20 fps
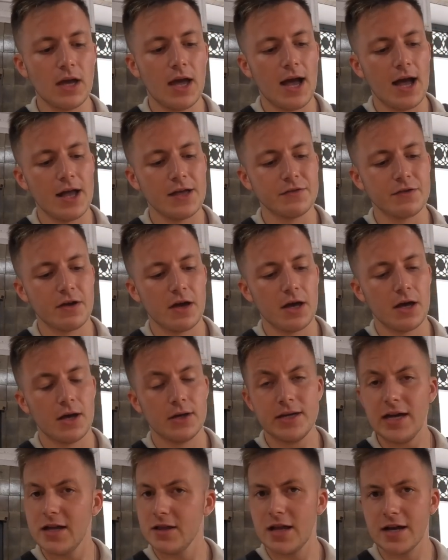And
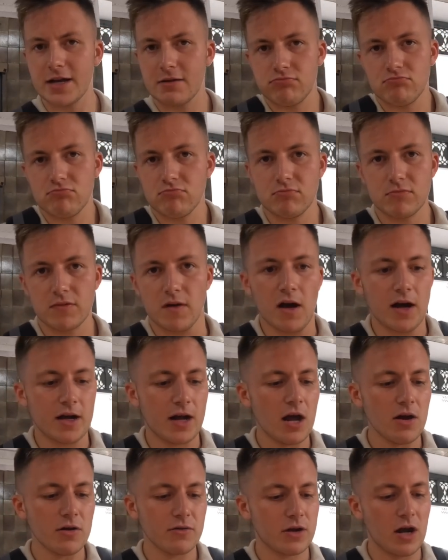I
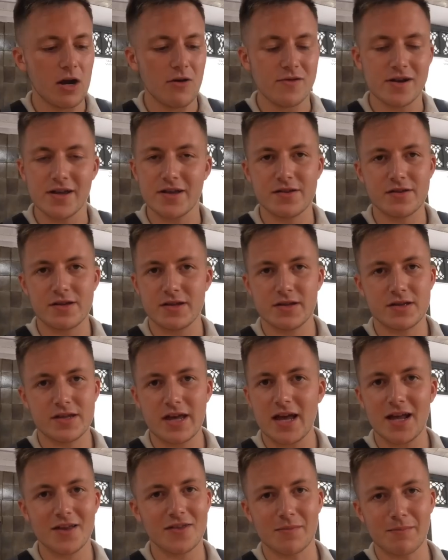can't really
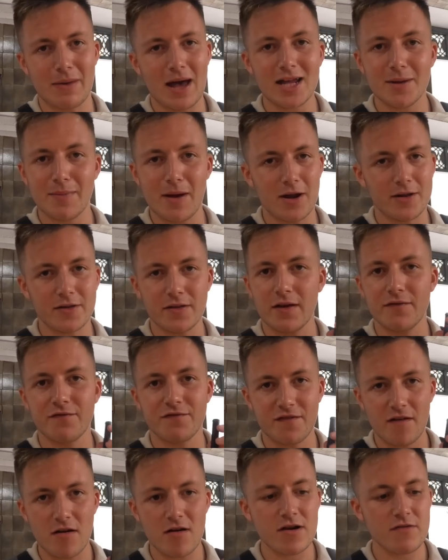say anything bad about it. Like
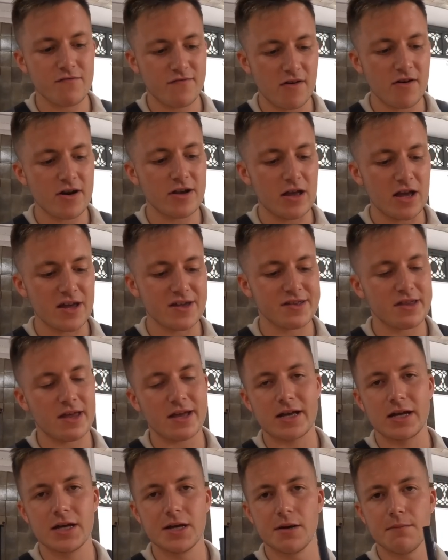very, very nice,
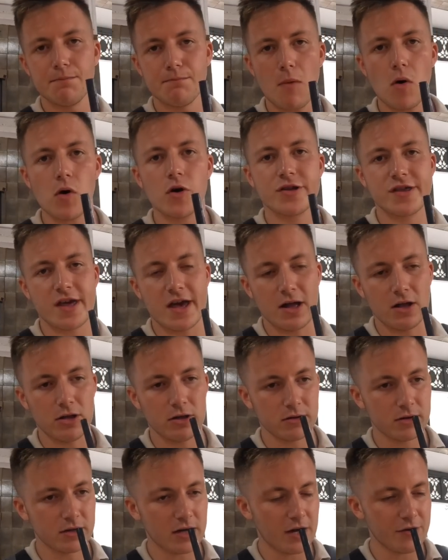like
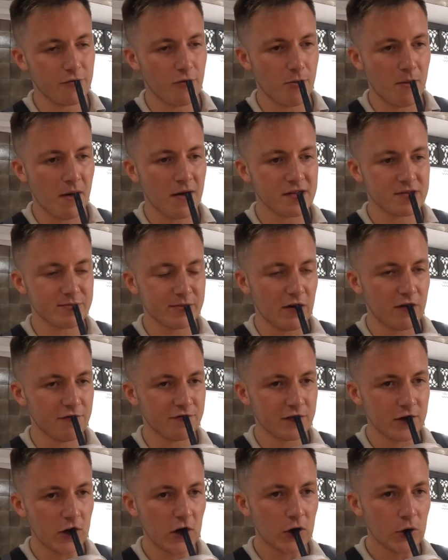mocktail kind of reminds me of.
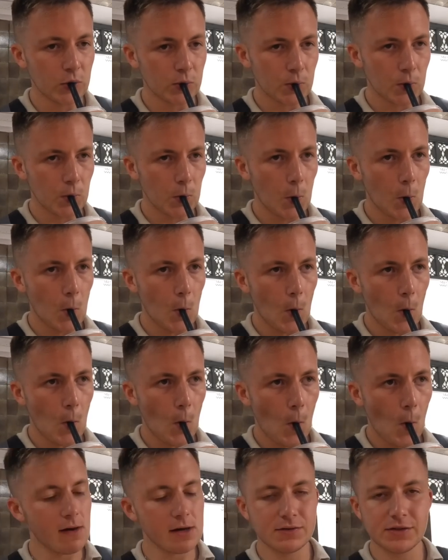
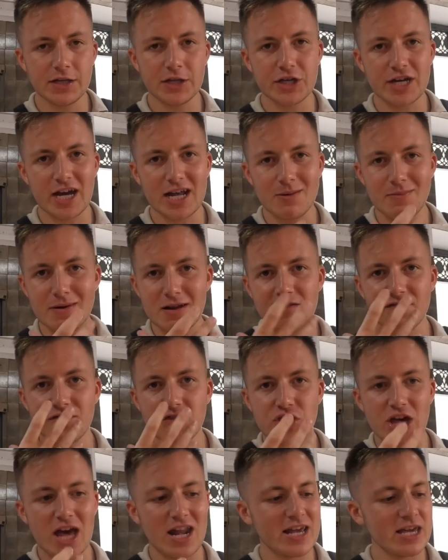And then you get a bit of
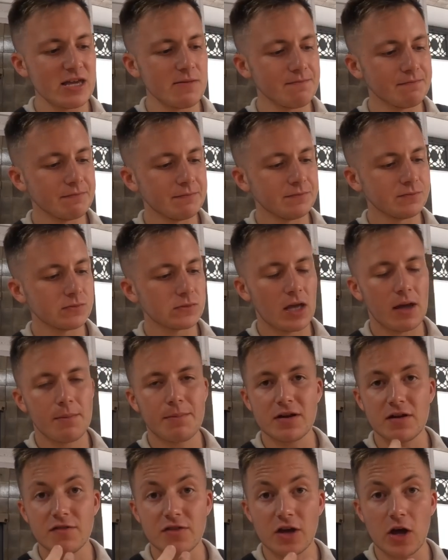the jelly, a
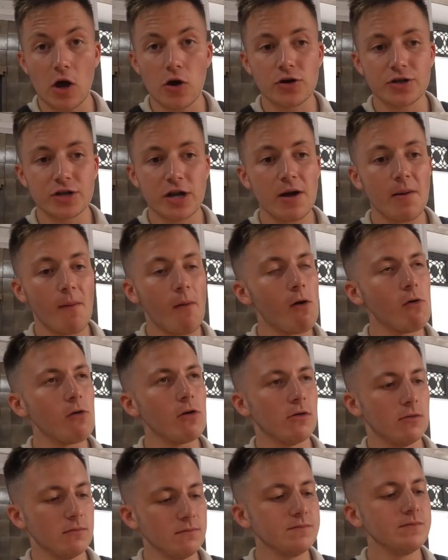bit of the coconut.
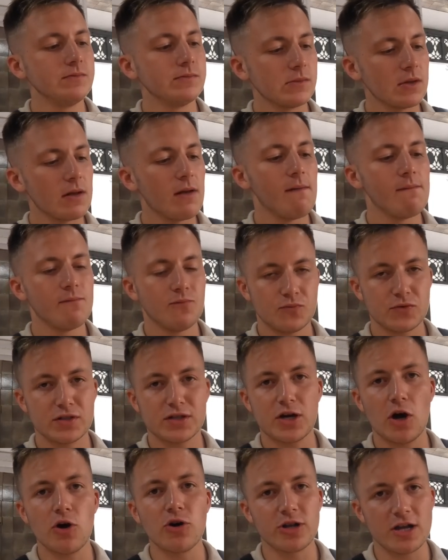Oh.
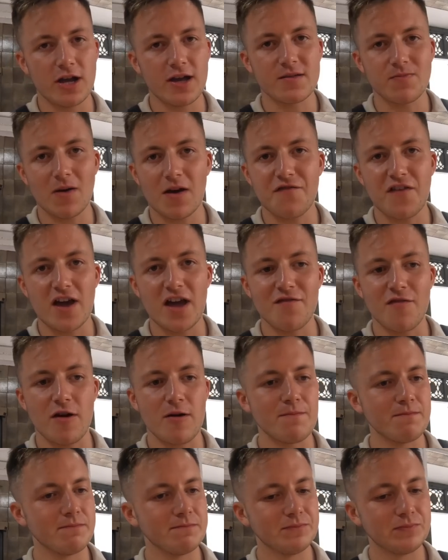Coconut is my
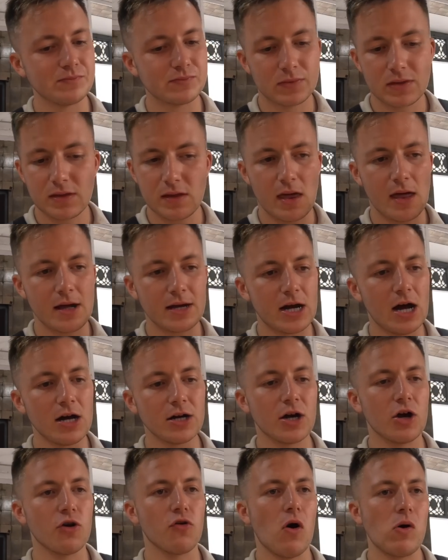favorite.
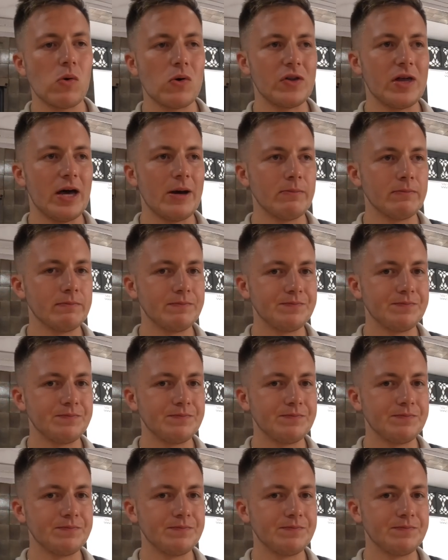Can't go wrong with that.